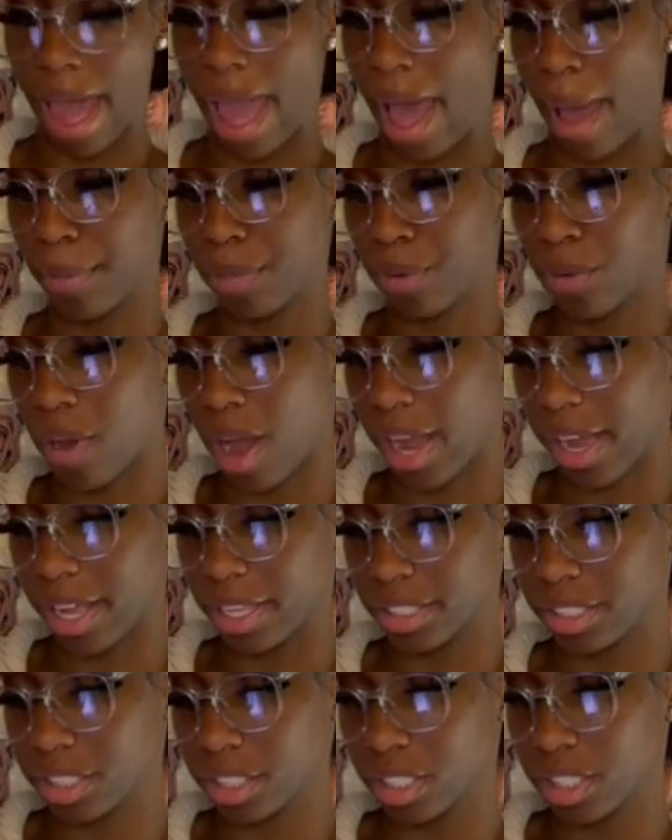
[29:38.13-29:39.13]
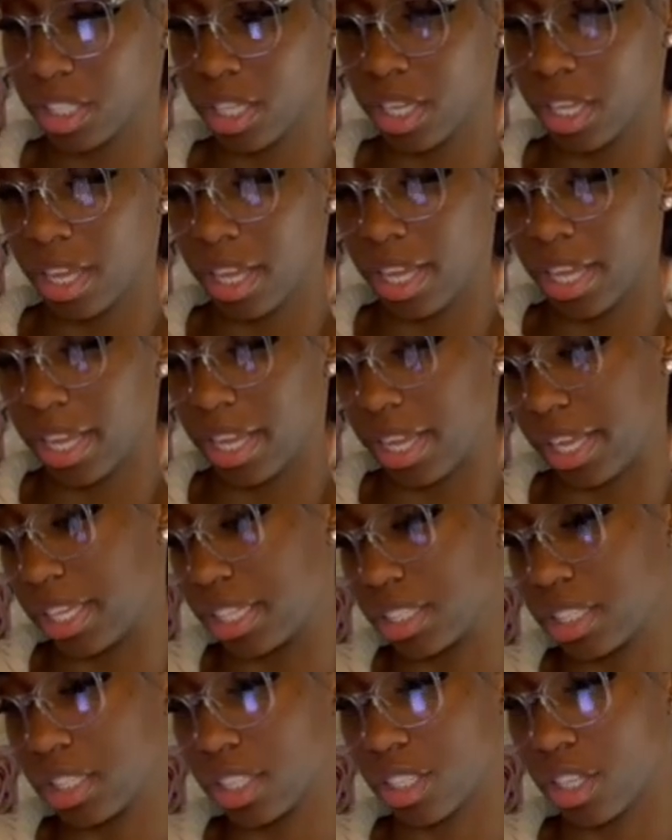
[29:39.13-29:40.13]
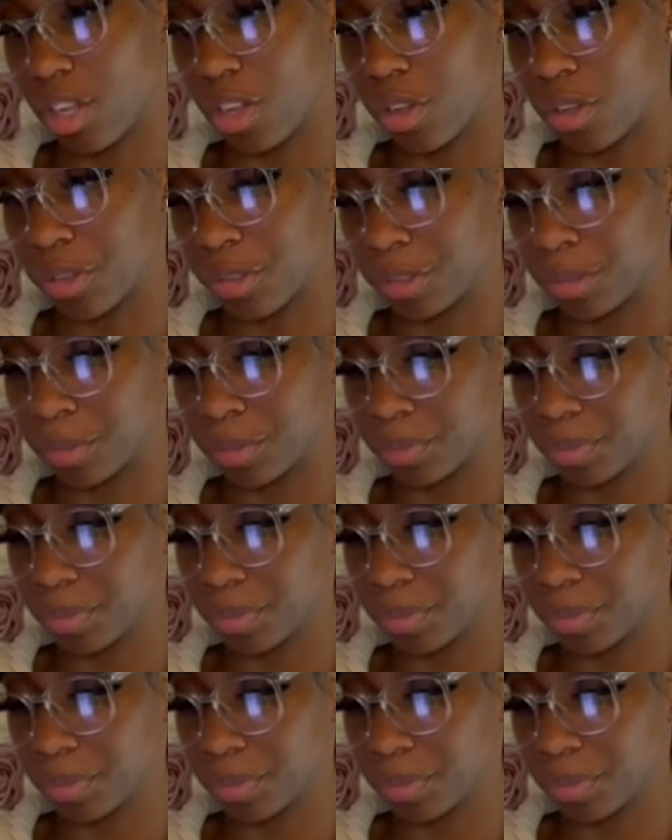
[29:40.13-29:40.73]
Apple Watch. And so